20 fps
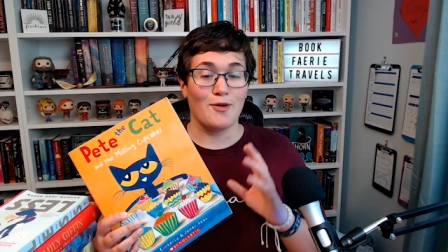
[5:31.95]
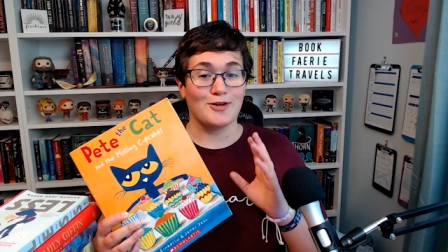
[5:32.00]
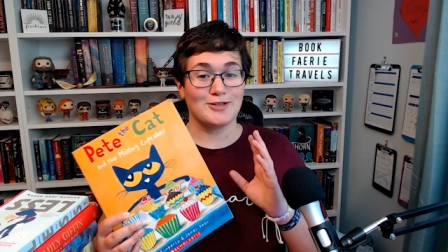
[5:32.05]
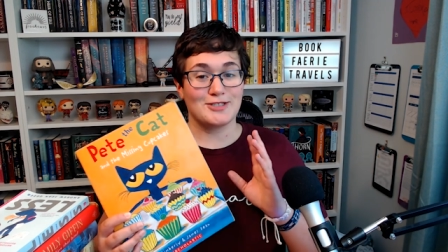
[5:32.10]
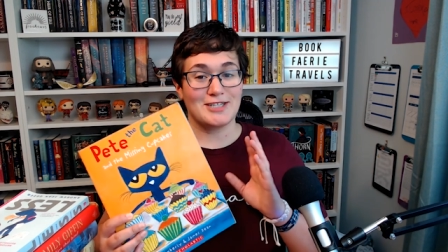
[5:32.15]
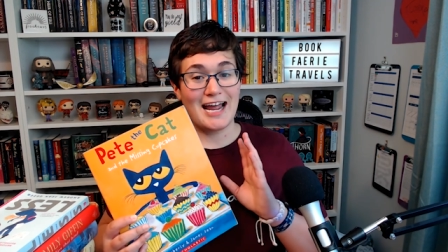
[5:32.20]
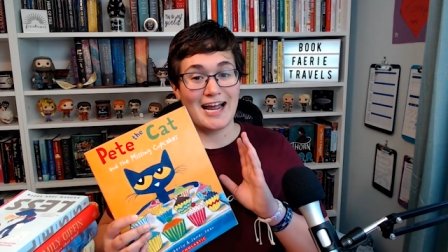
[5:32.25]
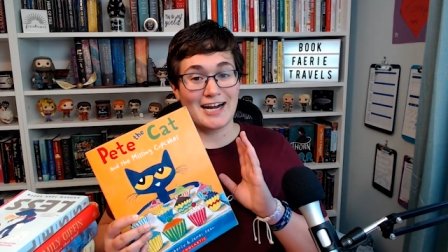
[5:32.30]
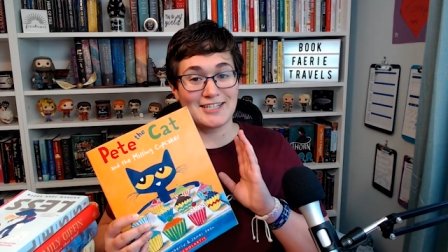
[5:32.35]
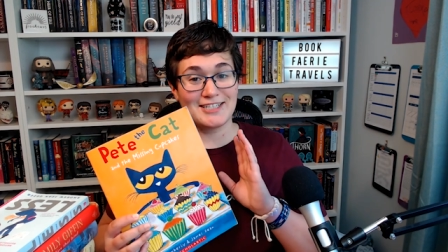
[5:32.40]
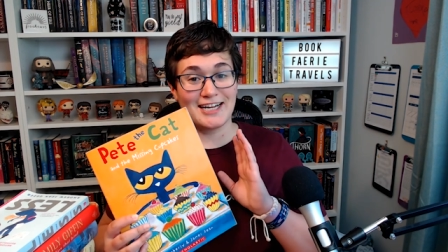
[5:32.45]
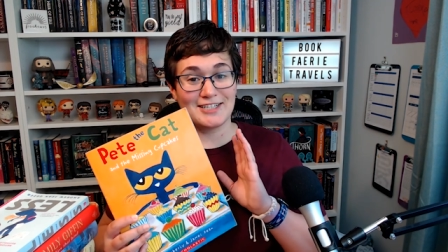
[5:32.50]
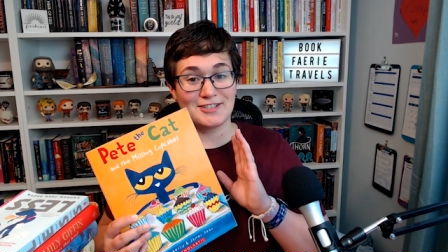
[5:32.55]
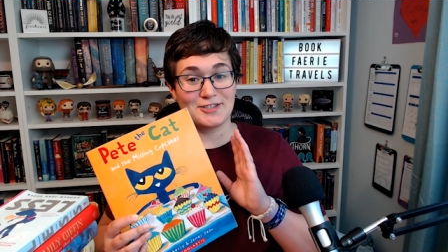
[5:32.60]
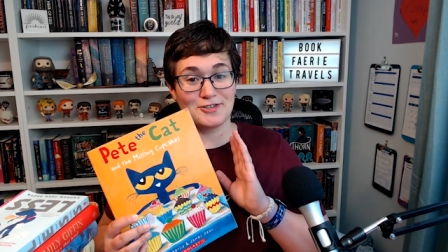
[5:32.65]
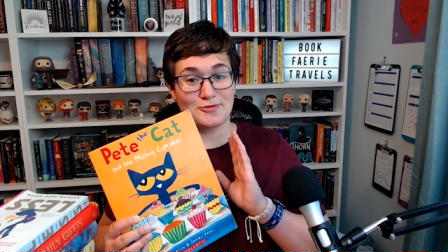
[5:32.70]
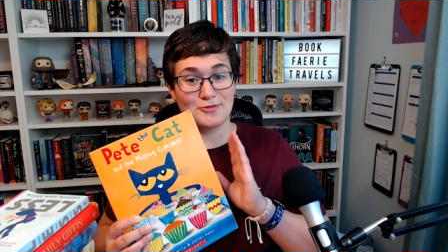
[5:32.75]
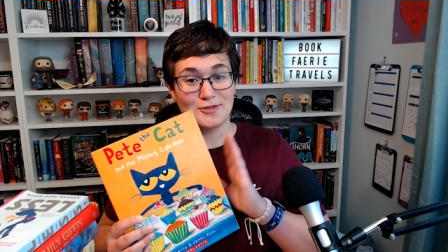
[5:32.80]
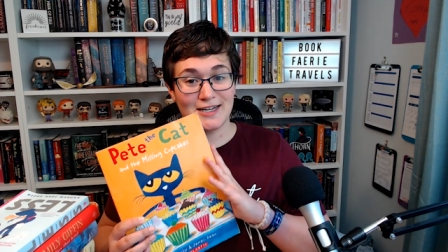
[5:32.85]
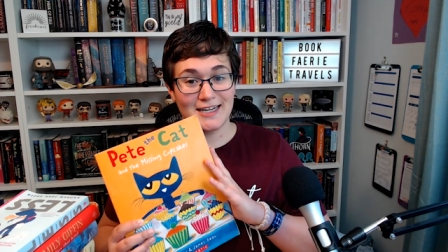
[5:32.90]
which I actually got
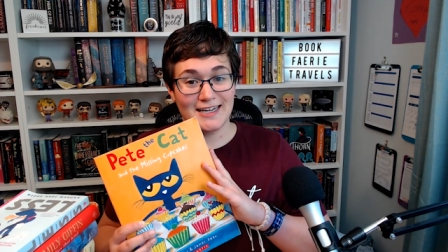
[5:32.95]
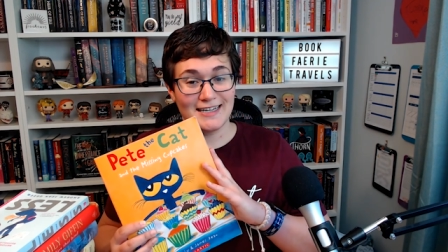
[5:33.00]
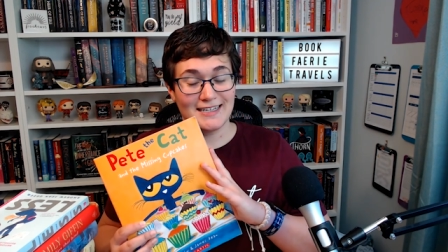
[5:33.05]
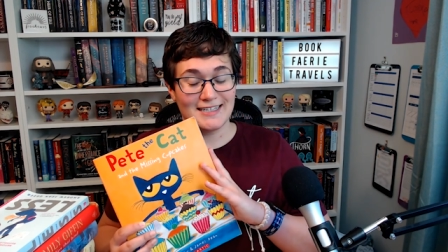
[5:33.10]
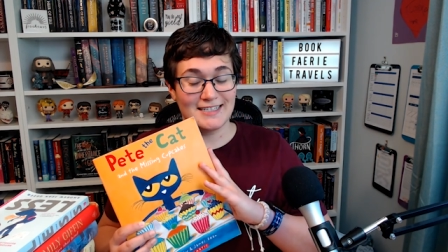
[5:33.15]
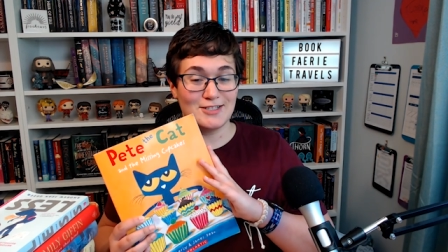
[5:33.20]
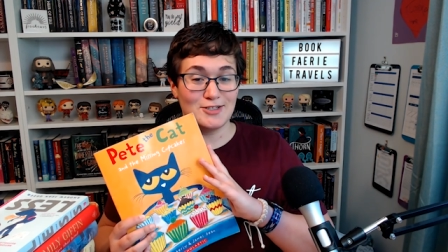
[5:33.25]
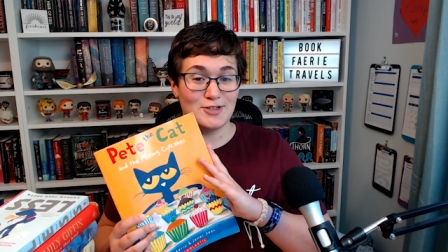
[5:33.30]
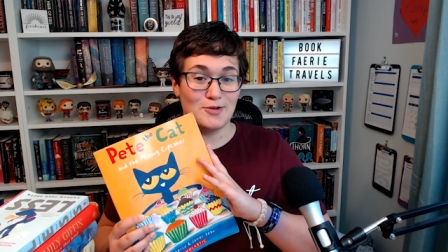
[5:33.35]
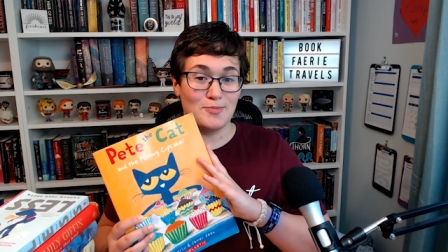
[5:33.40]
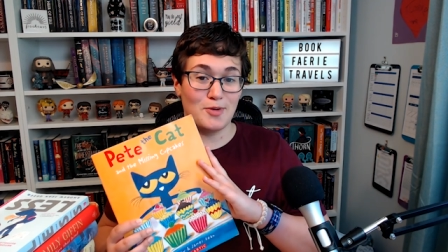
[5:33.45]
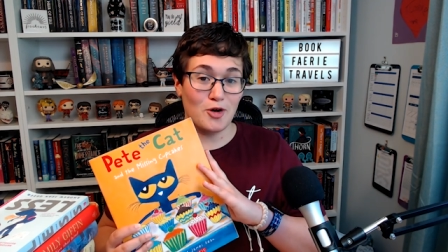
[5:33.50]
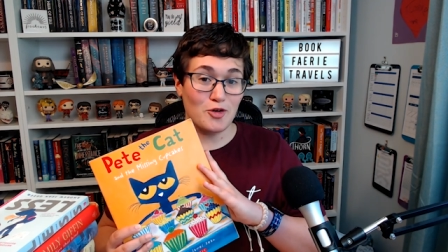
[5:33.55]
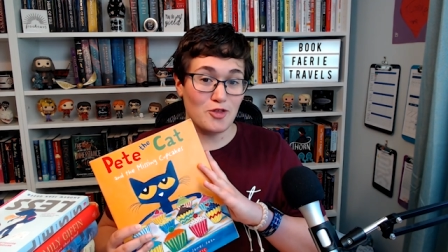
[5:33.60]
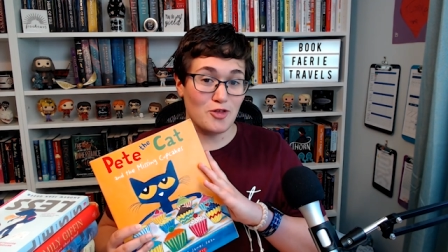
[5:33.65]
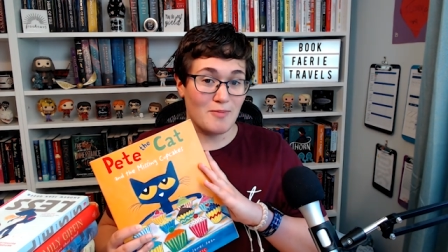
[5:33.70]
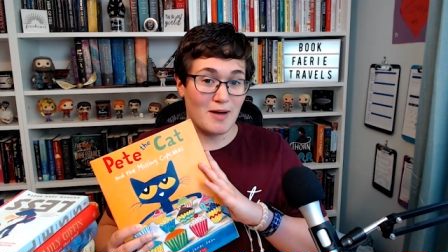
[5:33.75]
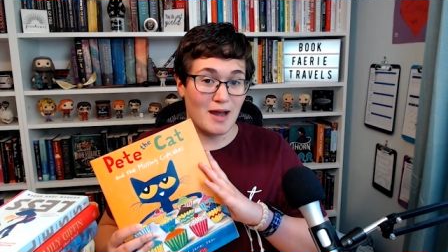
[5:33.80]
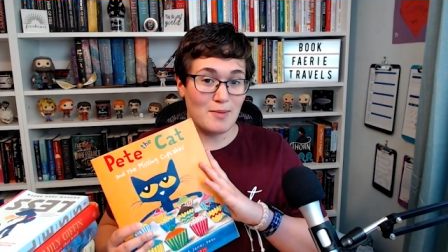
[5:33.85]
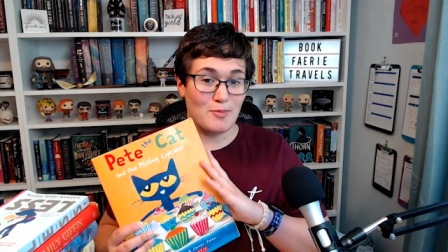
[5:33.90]
to read to
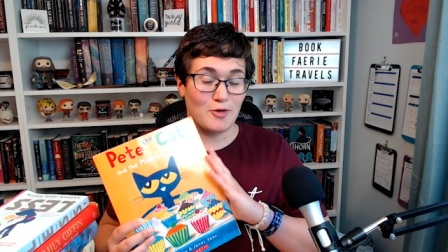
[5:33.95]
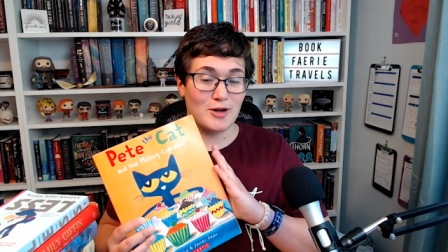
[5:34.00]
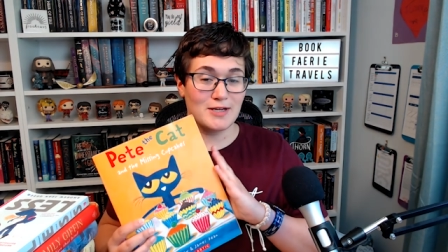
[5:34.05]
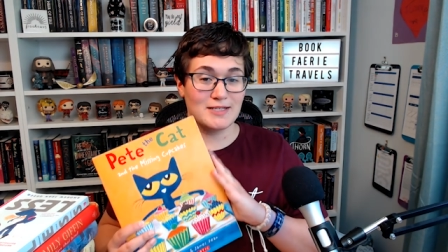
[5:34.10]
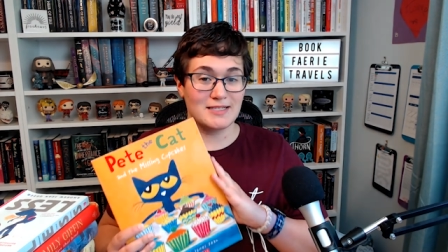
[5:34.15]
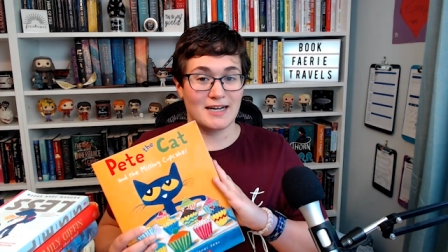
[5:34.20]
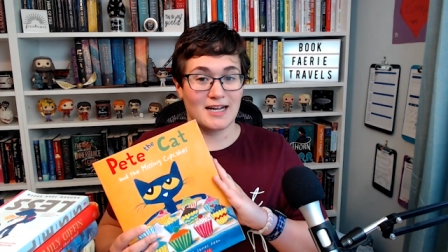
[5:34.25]
both of my boys